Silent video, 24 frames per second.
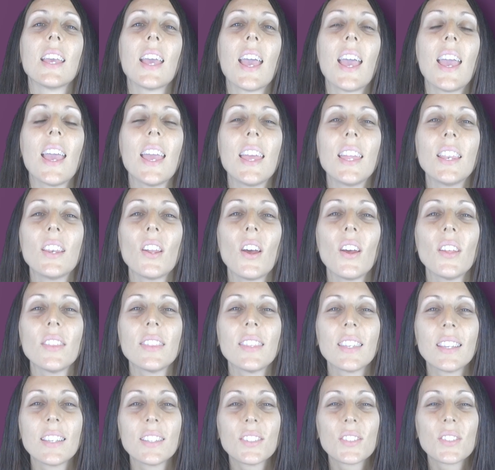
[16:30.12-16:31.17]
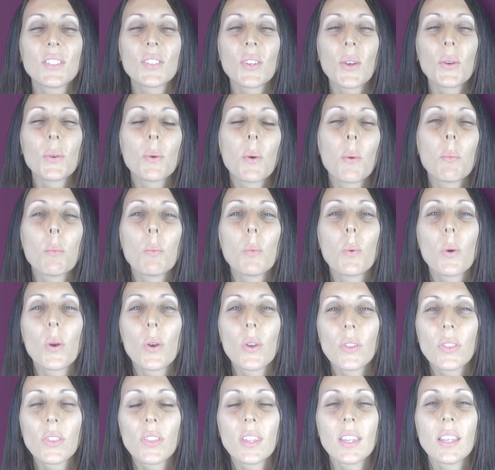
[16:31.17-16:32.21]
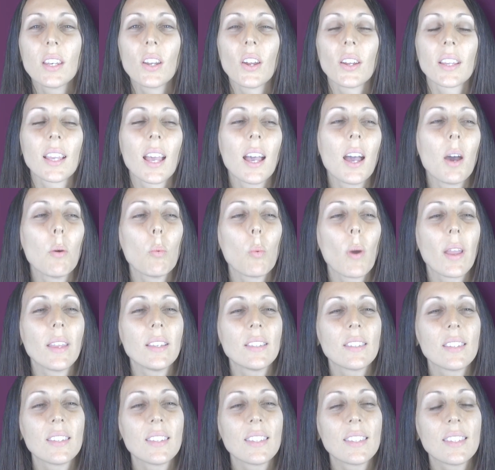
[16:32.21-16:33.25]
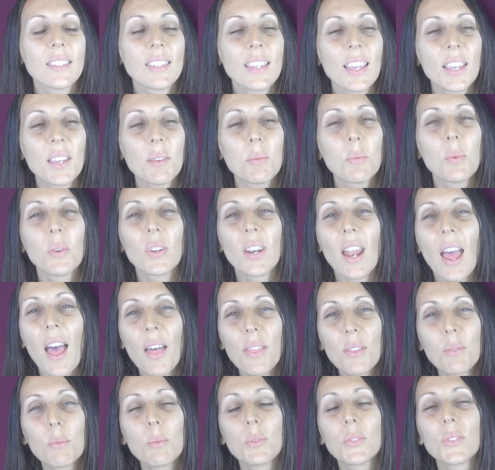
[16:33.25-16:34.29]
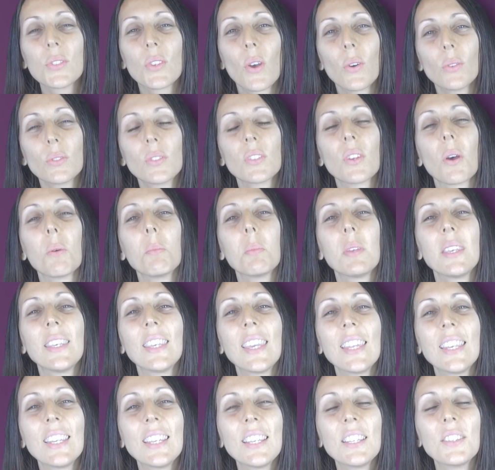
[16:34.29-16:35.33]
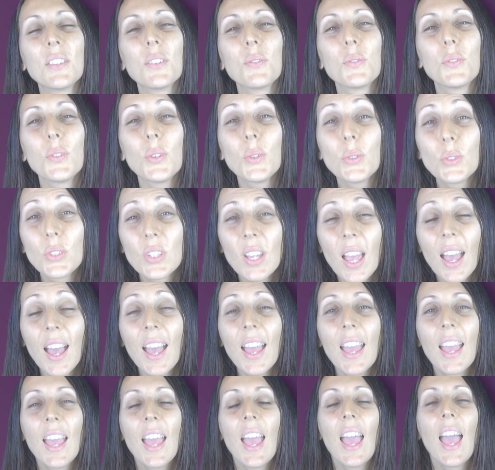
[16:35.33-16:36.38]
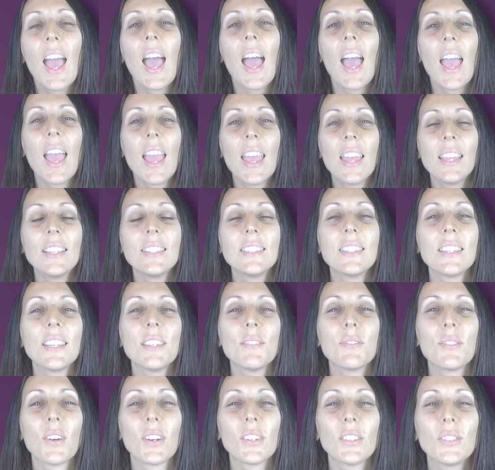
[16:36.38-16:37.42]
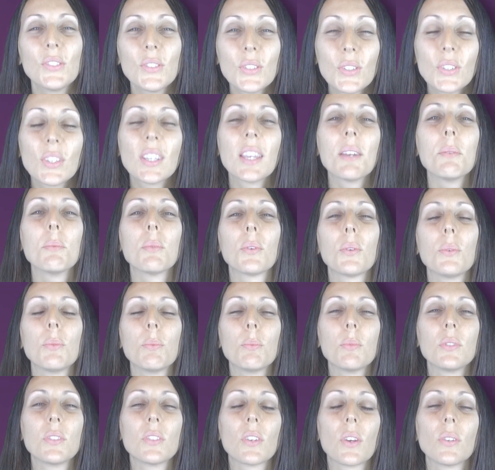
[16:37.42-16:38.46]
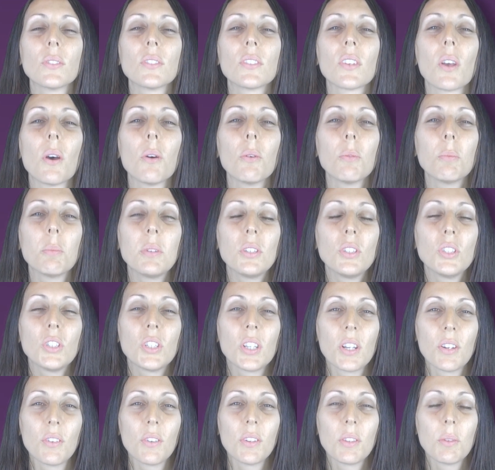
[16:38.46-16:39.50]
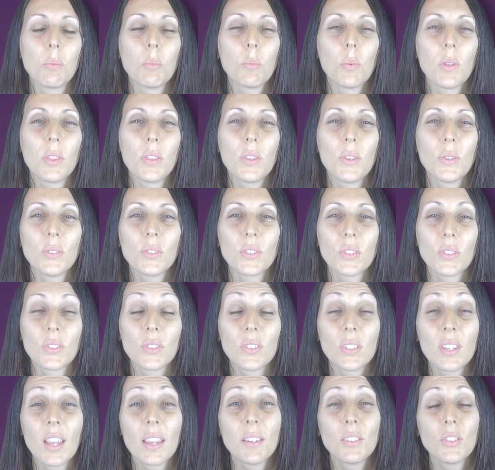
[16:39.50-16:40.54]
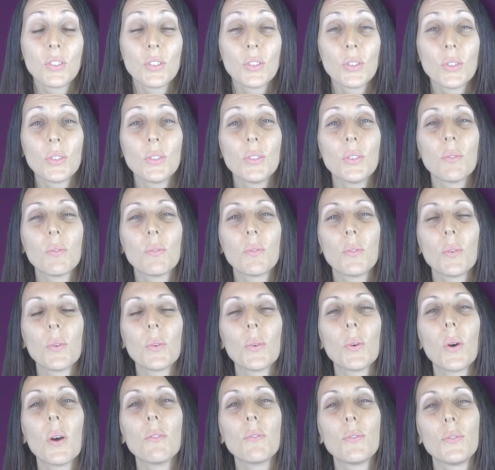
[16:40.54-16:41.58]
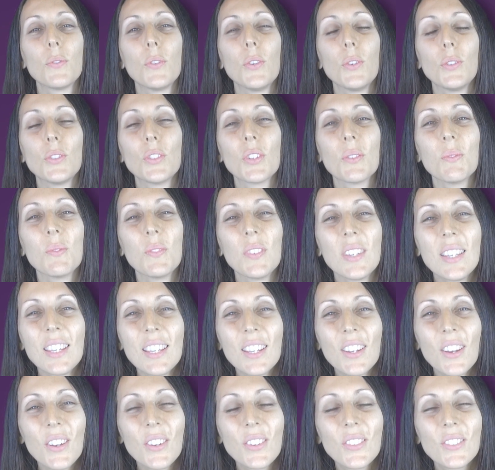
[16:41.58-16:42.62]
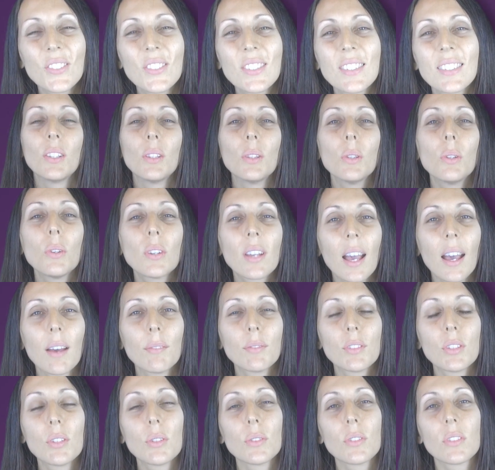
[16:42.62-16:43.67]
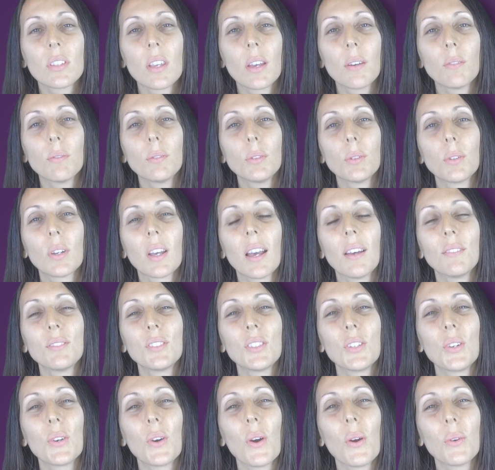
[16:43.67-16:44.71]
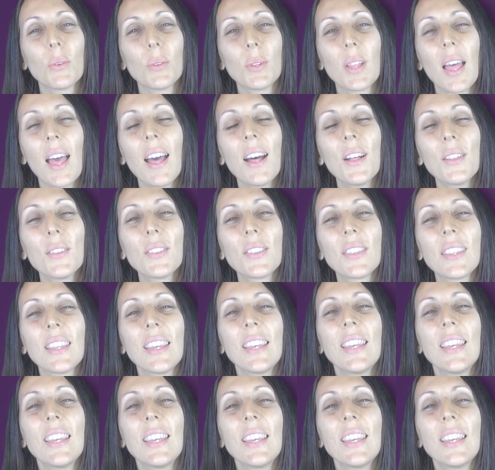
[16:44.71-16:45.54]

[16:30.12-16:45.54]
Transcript: And I think it's so worth it. I can't wait to see what other results I'll be getting in the future. And if I do get good results, I'll be sharing them with you. So stay tuned for future videos. Look after yourself, look after your oral health,